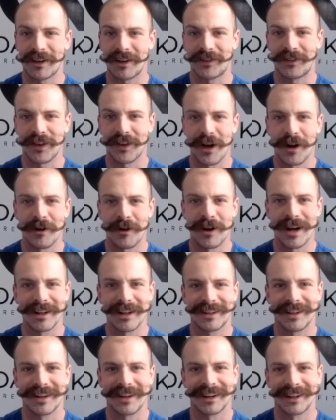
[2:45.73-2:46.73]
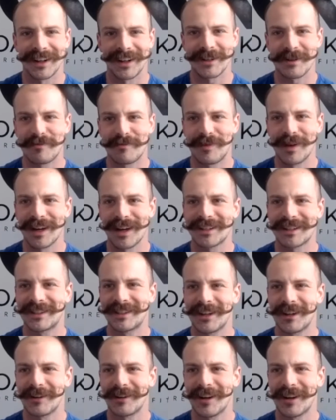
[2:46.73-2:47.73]
sale right there. That's a big
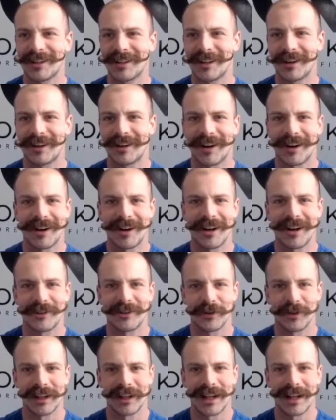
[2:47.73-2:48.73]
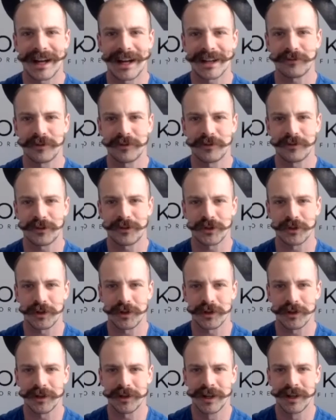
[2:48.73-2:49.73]
sale right there. All right, so the last one was
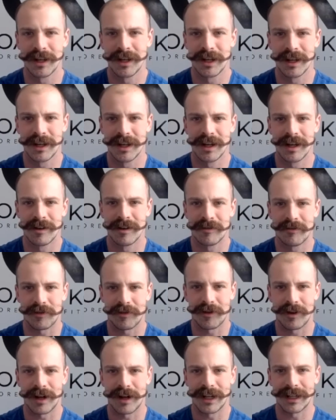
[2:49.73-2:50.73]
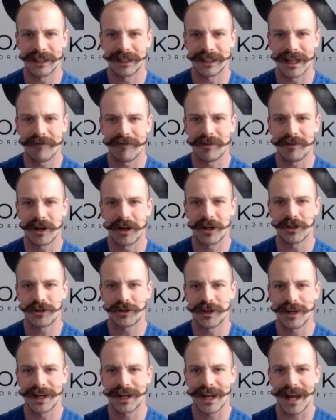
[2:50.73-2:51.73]
sold for
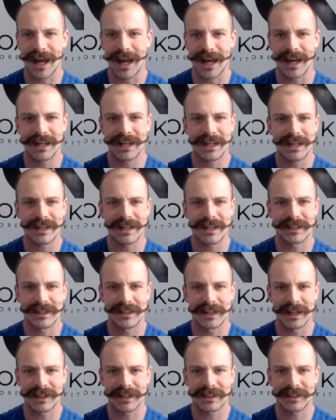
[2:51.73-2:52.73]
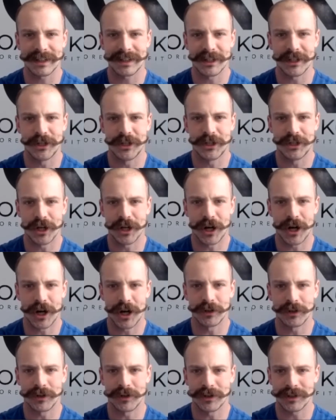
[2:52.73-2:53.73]

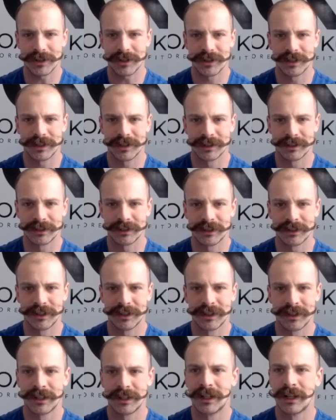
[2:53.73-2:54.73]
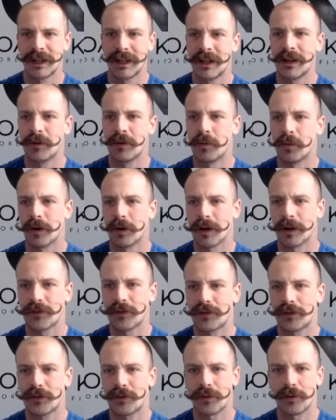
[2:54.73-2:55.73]
$1,186. We're going to
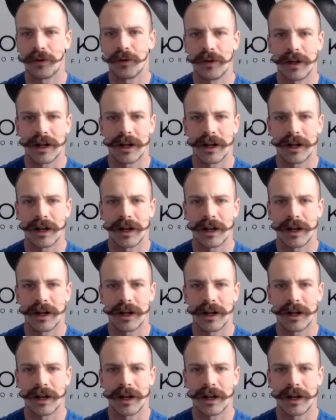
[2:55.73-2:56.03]
scroll